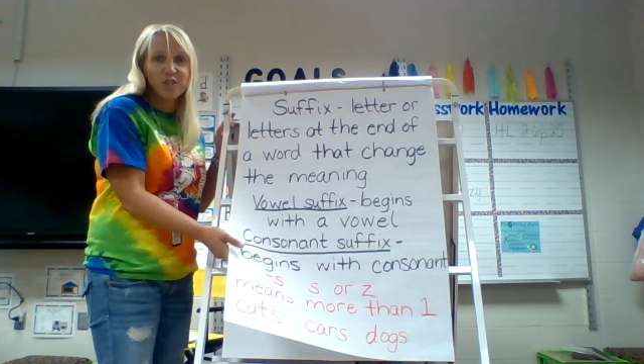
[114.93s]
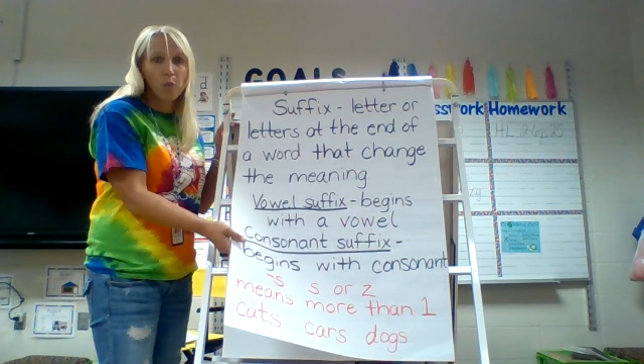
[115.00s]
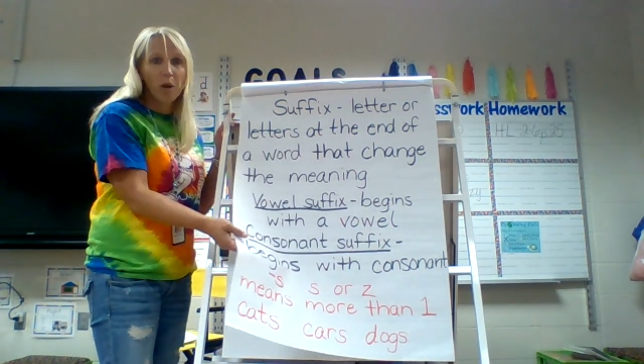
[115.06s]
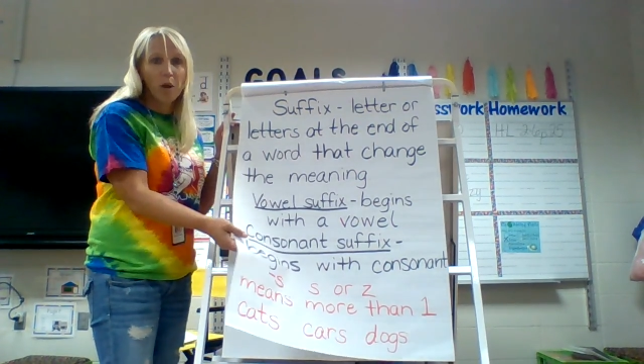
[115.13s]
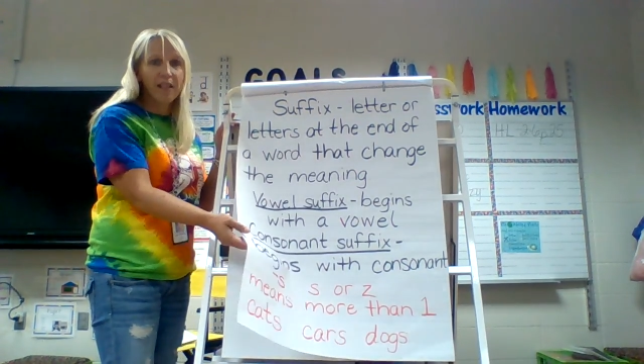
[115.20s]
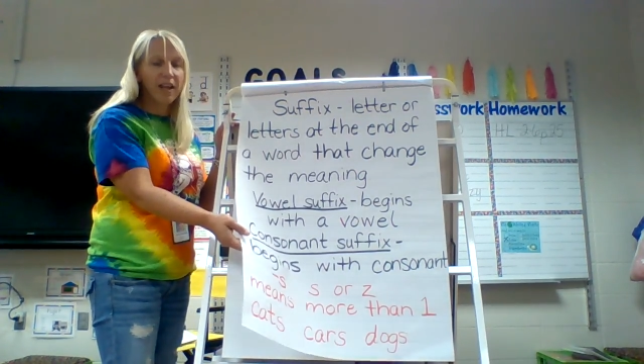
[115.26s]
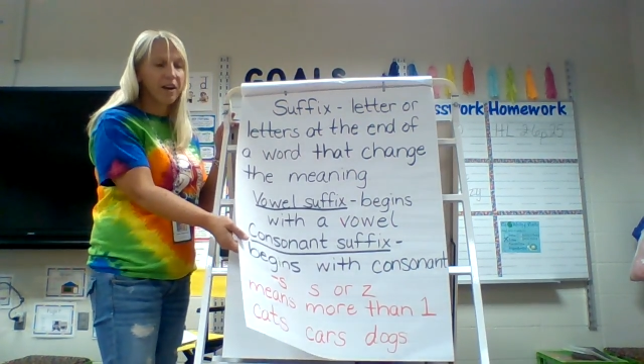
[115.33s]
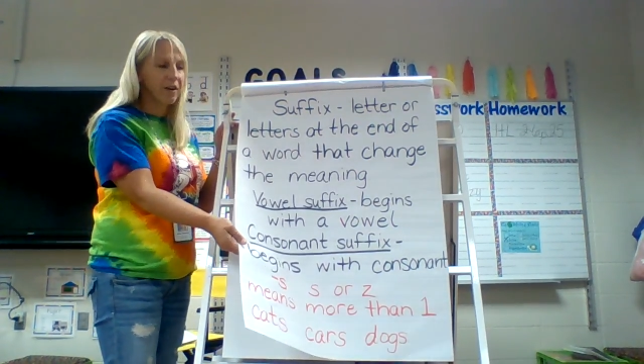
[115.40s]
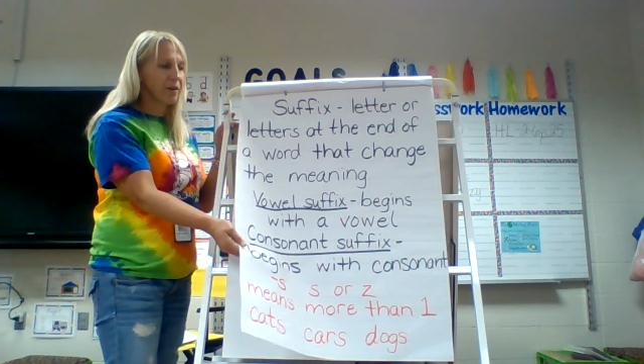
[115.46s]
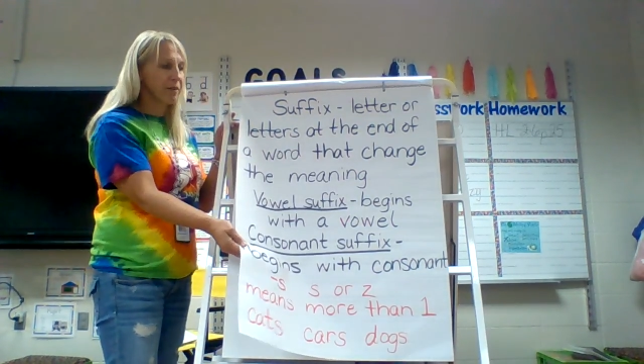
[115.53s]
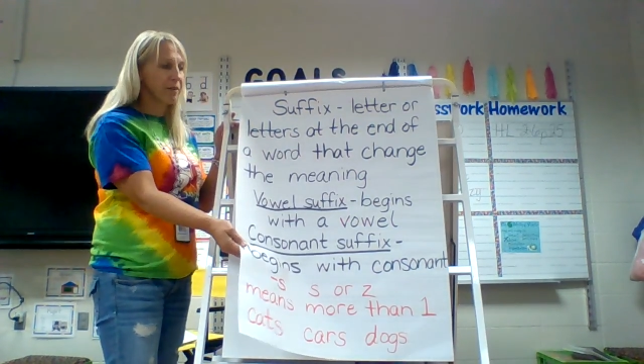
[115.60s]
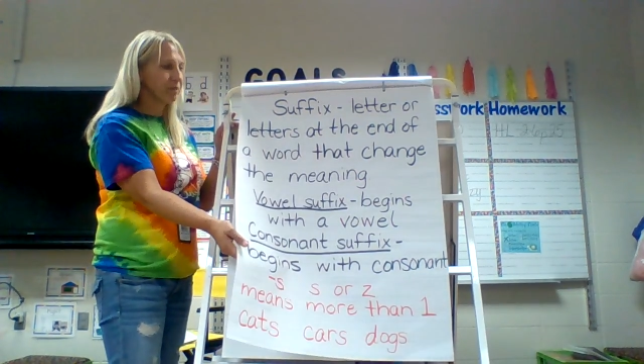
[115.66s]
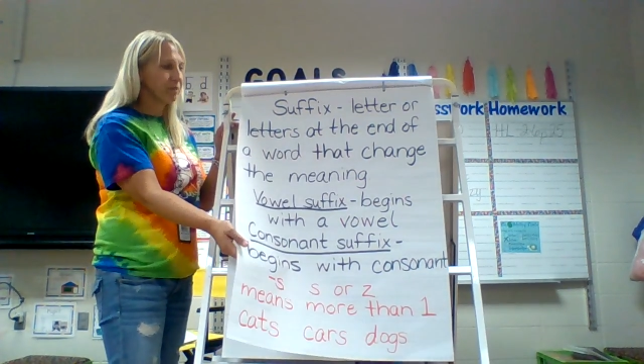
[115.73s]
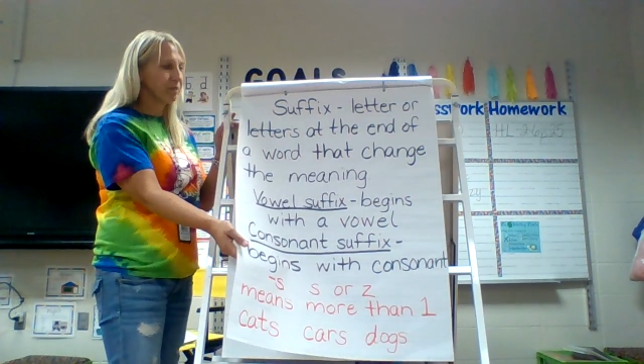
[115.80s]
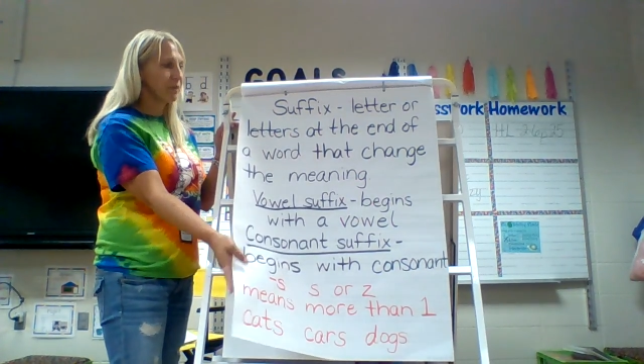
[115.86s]
one letter.
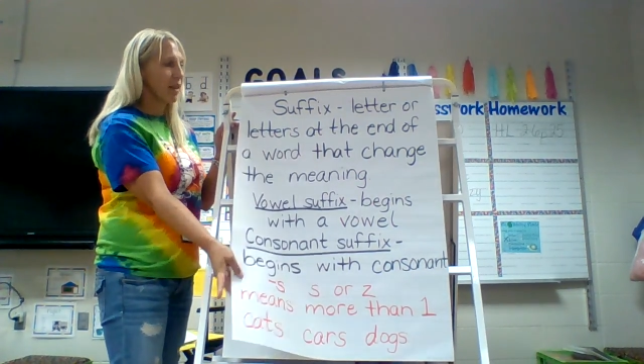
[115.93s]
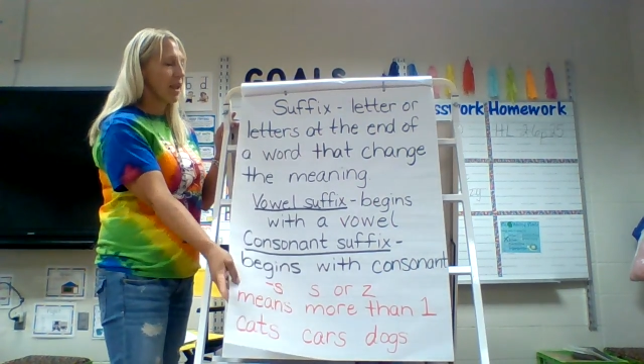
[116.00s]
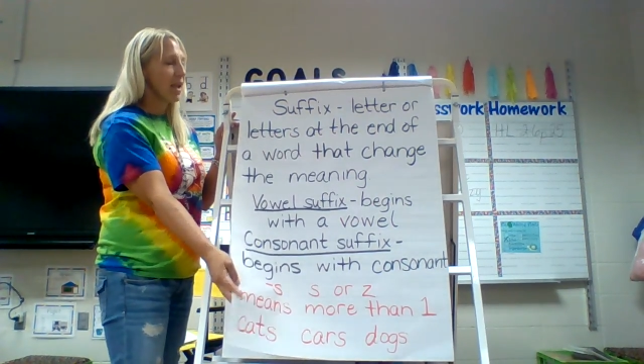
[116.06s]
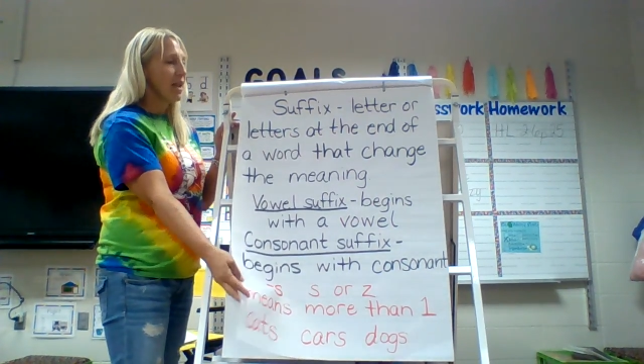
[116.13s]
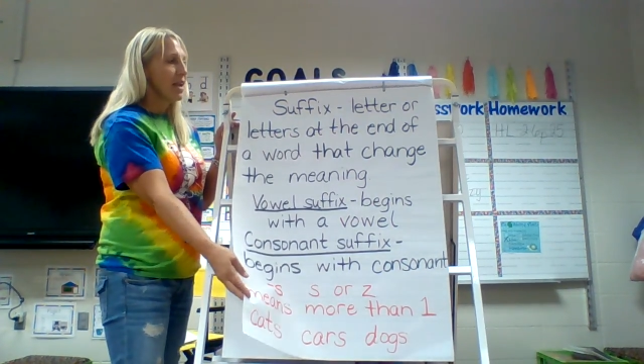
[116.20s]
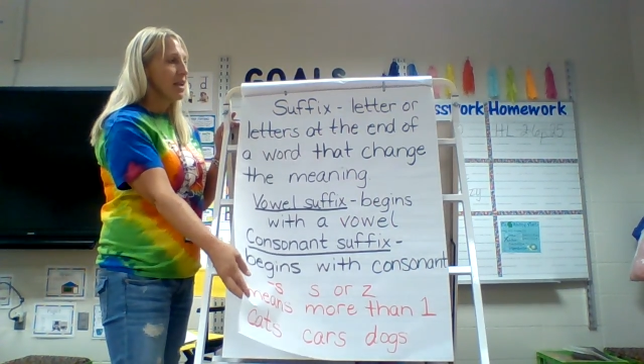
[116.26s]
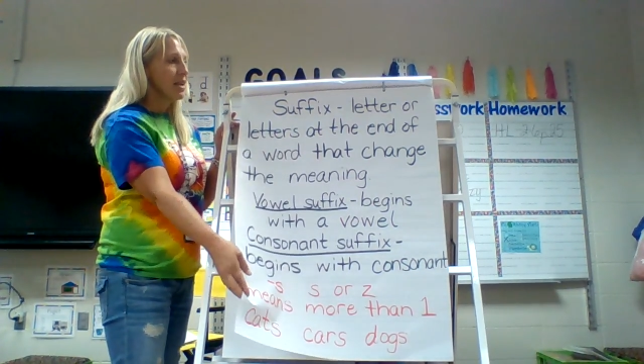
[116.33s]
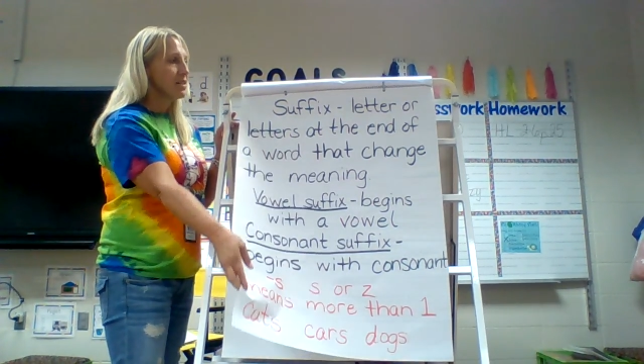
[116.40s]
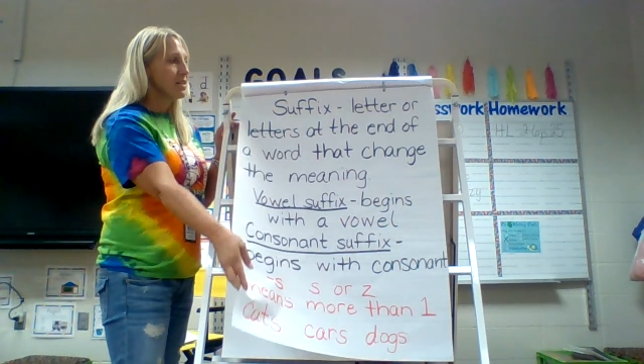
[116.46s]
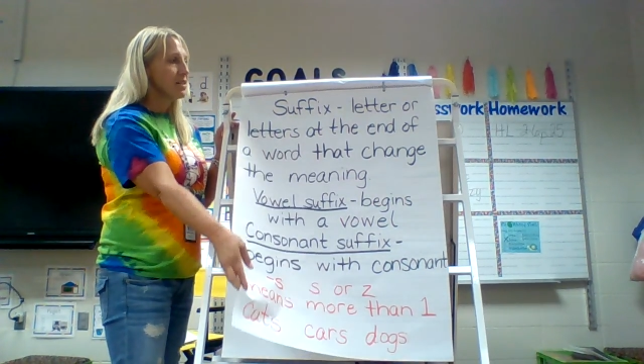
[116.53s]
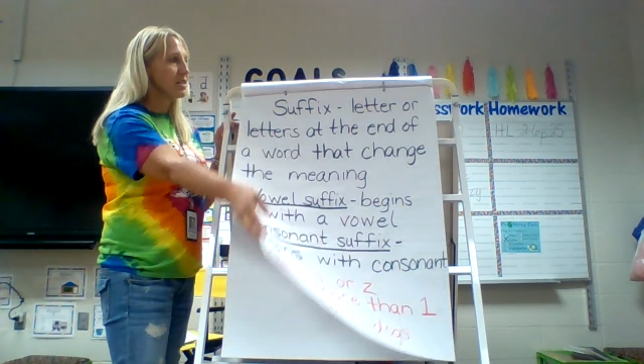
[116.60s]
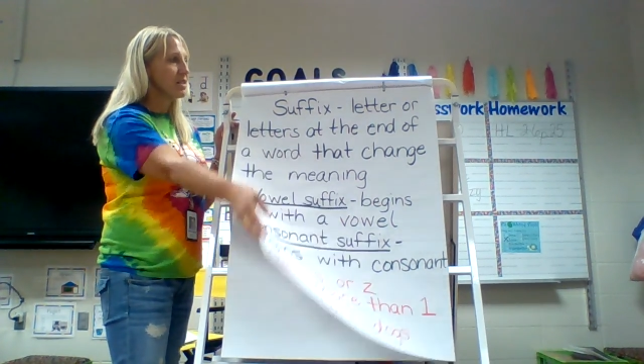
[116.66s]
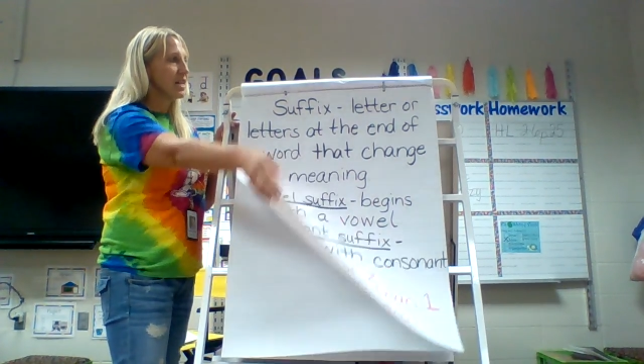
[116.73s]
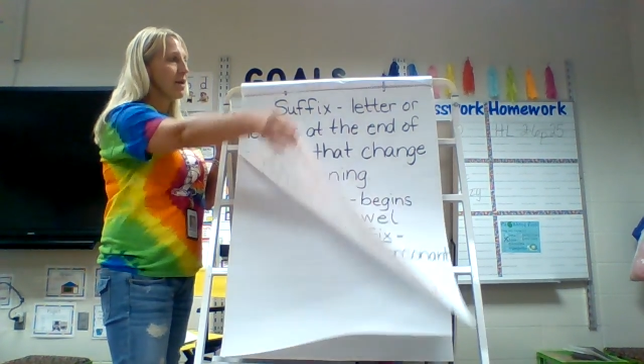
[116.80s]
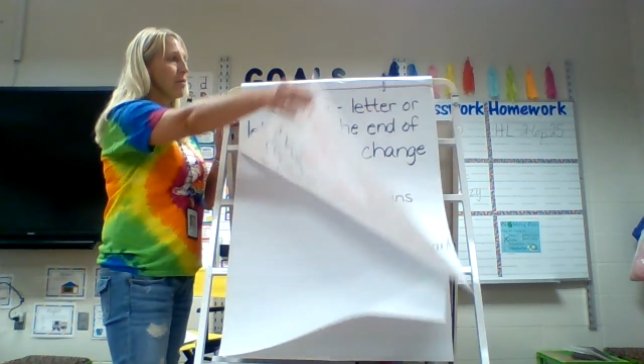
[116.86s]
So
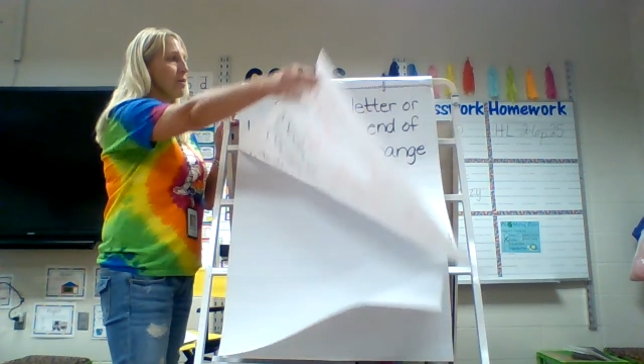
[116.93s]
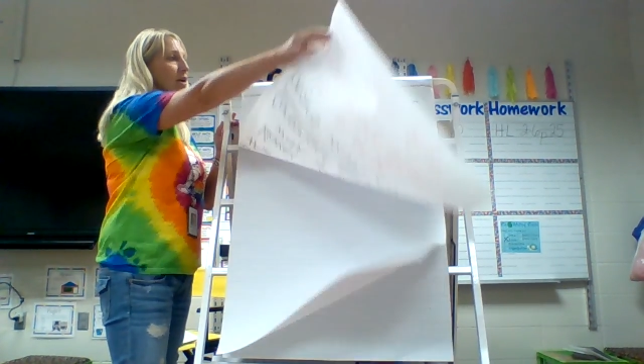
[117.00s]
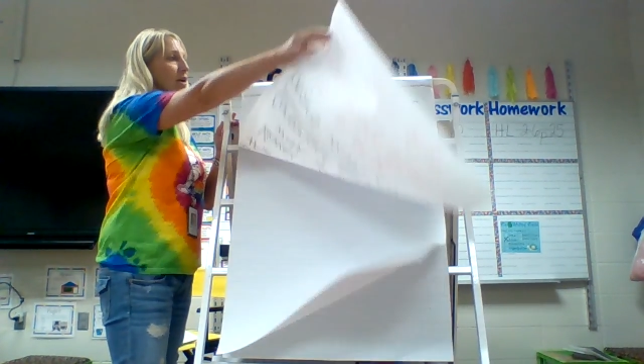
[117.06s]
today we're going